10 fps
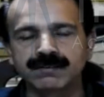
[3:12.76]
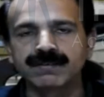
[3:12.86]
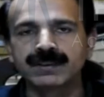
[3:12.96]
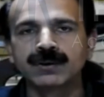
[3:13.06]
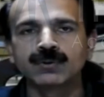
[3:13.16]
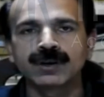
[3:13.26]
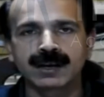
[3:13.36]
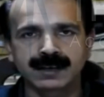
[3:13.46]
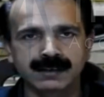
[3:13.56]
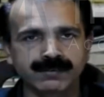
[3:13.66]
without
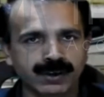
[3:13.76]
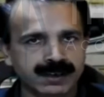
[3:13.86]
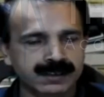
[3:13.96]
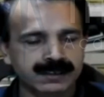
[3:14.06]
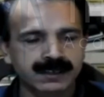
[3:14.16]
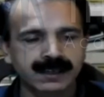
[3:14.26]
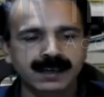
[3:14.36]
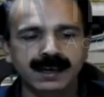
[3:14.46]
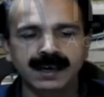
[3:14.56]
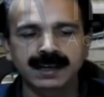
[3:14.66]
a warrant,
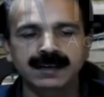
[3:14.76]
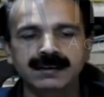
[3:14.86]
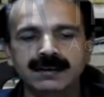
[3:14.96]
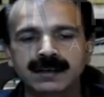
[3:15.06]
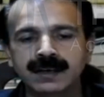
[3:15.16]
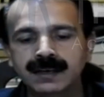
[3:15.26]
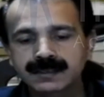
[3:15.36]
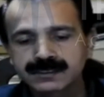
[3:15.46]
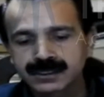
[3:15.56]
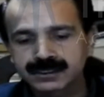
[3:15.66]
and in
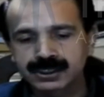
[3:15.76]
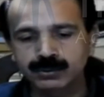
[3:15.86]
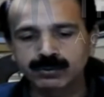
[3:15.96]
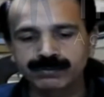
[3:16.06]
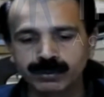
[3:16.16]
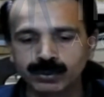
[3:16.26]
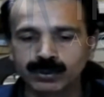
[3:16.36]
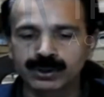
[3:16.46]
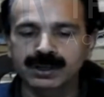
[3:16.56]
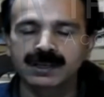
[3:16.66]
schedule
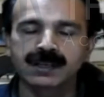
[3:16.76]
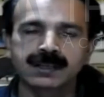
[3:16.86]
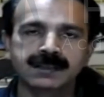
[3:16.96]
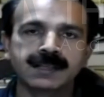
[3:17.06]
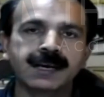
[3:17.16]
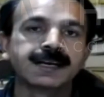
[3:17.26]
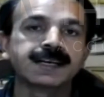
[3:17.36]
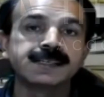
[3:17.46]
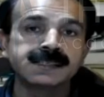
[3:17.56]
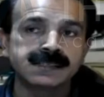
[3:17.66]
4,
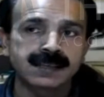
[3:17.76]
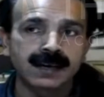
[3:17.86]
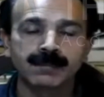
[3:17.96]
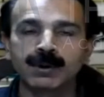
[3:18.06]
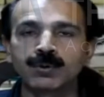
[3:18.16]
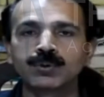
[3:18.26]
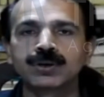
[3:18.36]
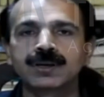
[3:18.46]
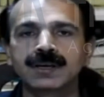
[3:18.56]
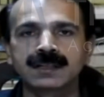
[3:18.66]
that is about
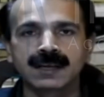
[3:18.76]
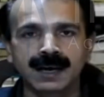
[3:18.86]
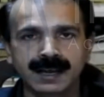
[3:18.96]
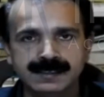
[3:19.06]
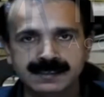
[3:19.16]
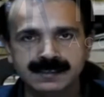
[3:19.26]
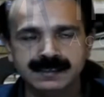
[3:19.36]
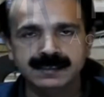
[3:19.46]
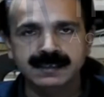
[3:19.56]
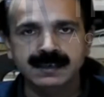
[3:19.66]
the
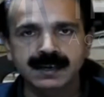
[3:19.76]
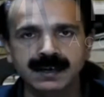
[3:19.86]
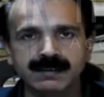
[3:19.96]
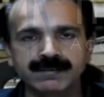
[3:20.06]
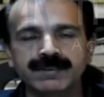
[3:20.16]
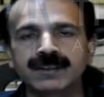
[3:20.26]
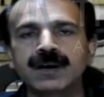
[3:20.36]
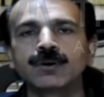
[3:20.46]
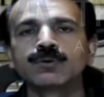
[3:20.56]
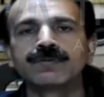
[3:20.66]
arrest
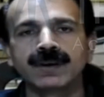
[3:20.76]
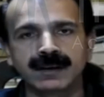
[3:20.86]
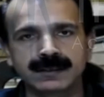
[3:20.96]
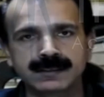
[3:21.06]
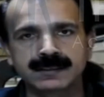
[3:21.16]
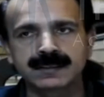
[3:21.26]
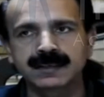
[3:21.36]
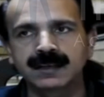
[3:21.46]
without warrant.